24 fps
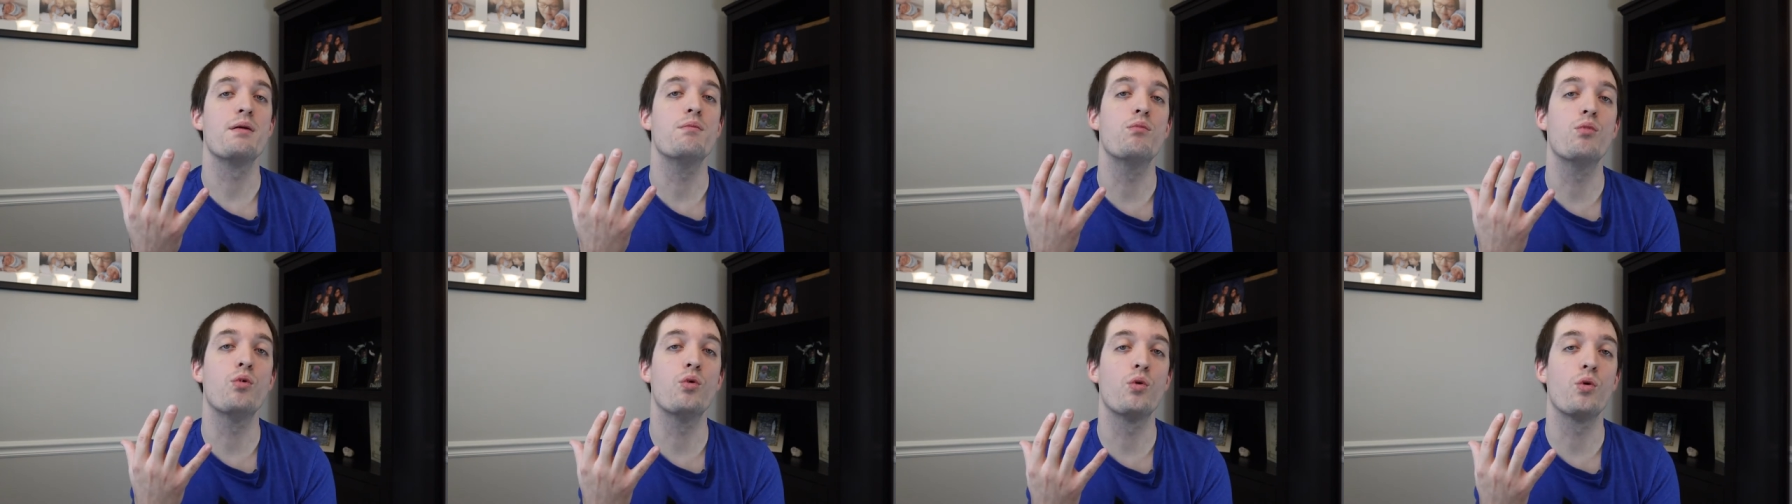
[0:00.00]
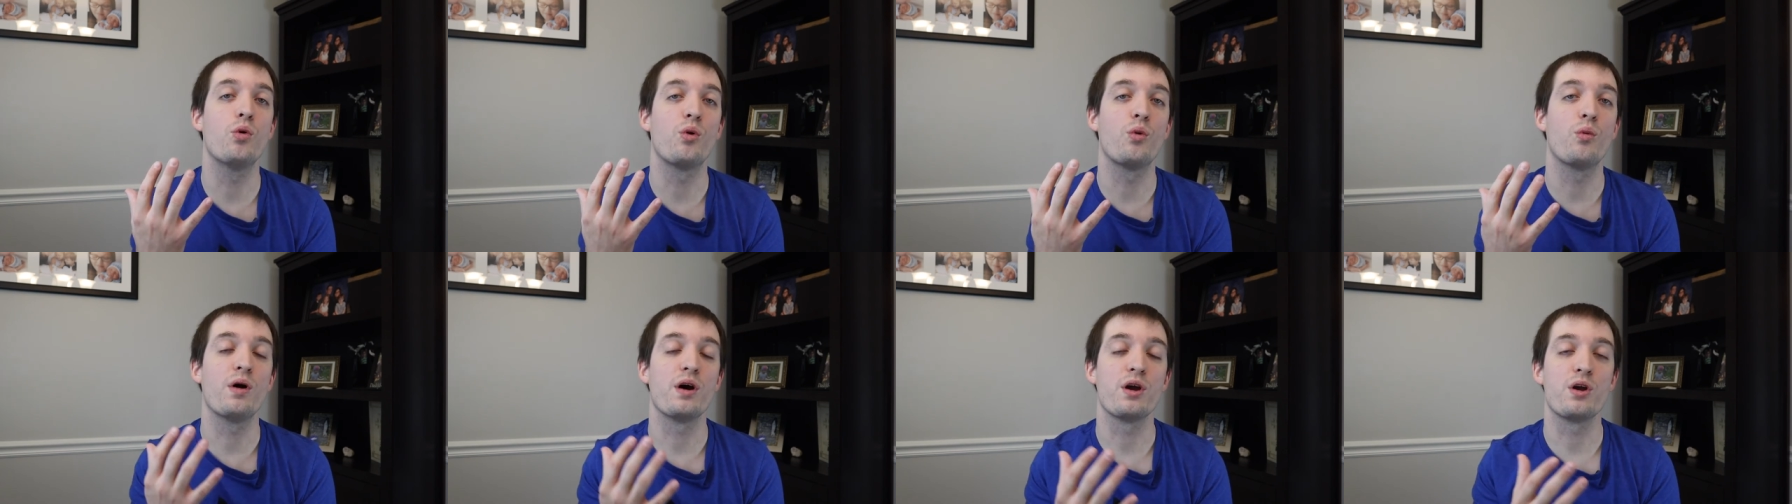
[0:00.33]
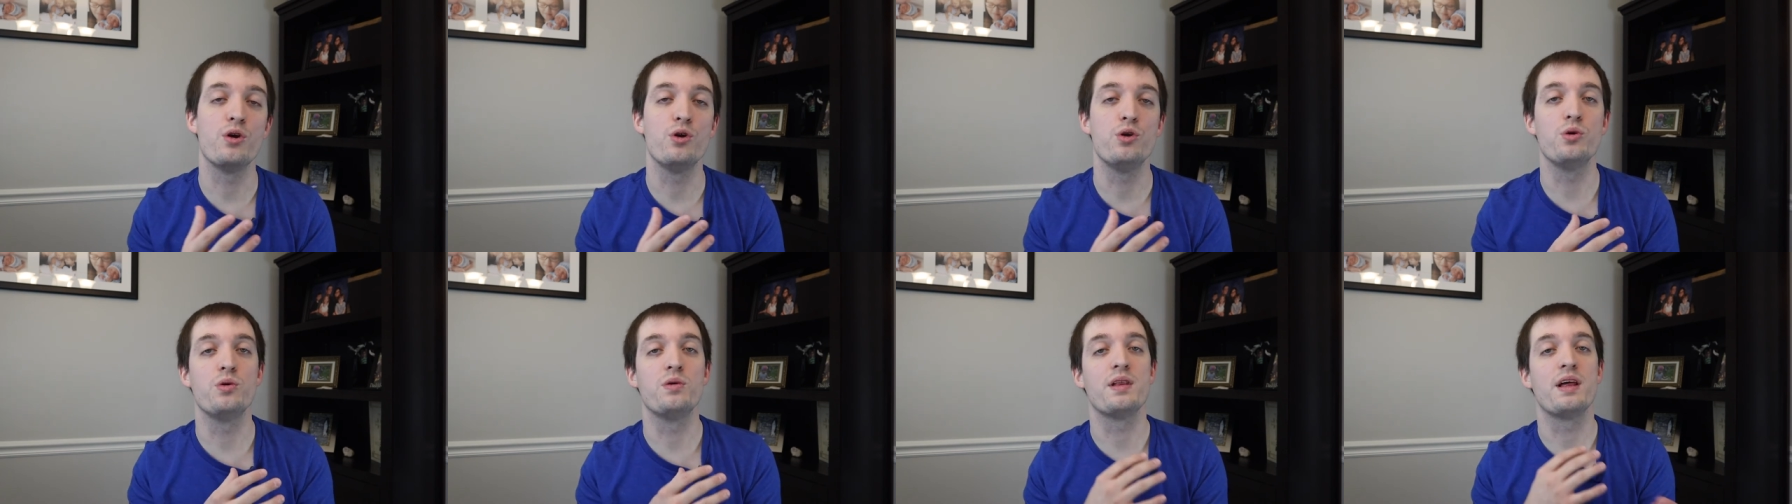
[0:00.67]
more while
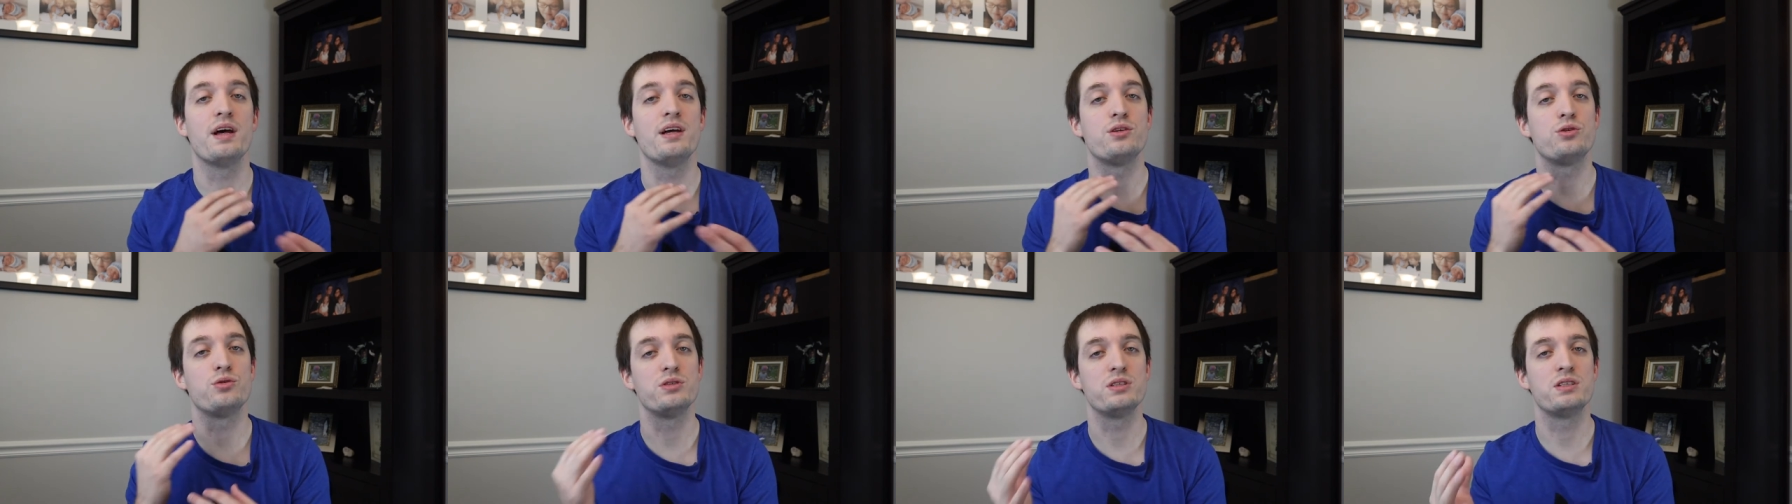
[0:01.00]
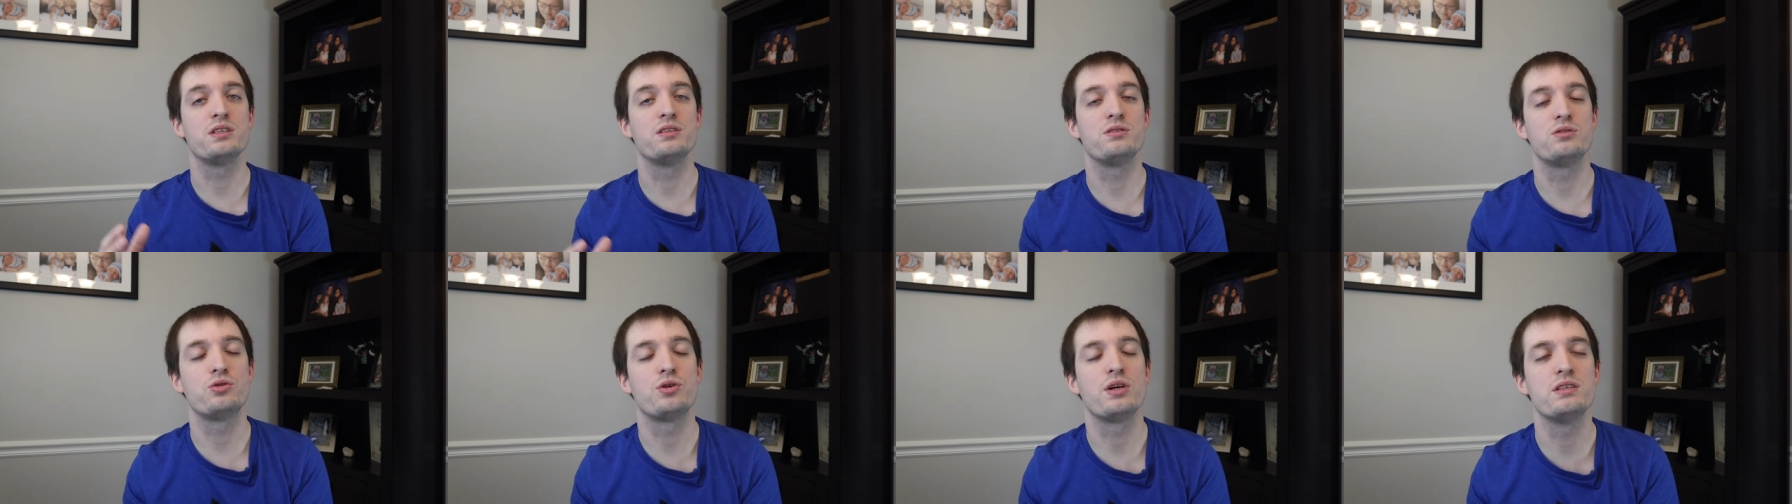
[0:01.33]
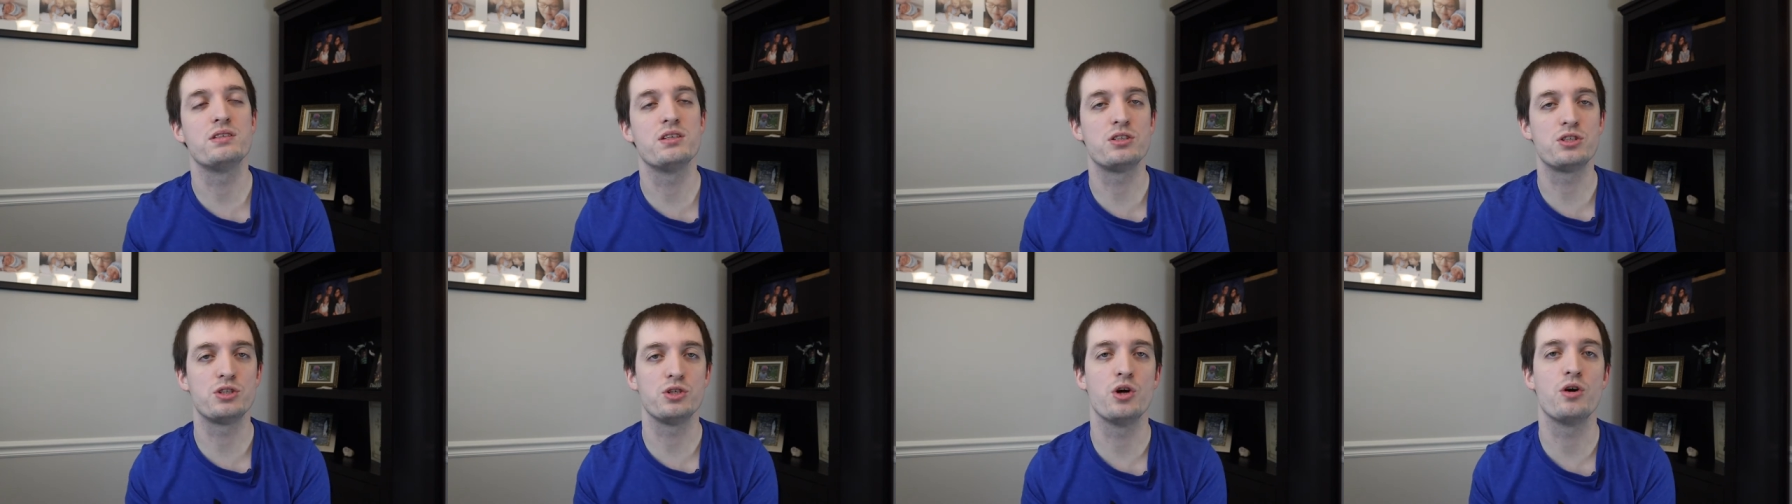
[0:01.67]
you're doing that trans
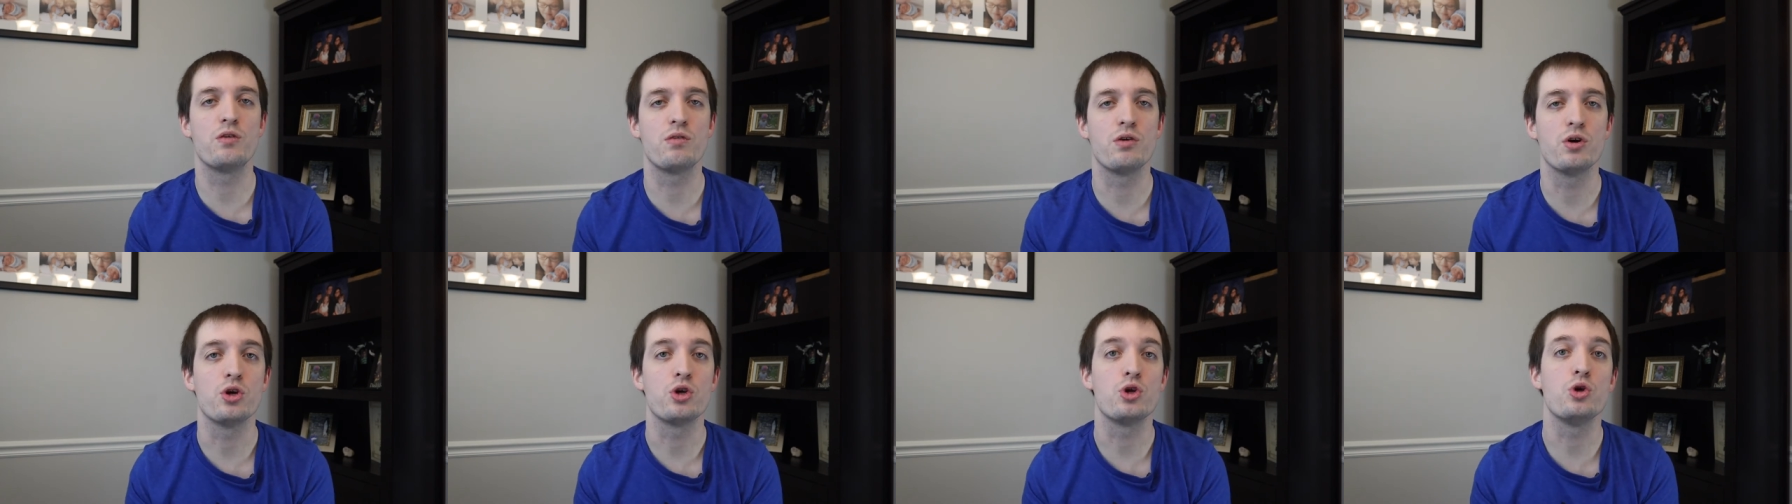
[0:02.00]
transition over,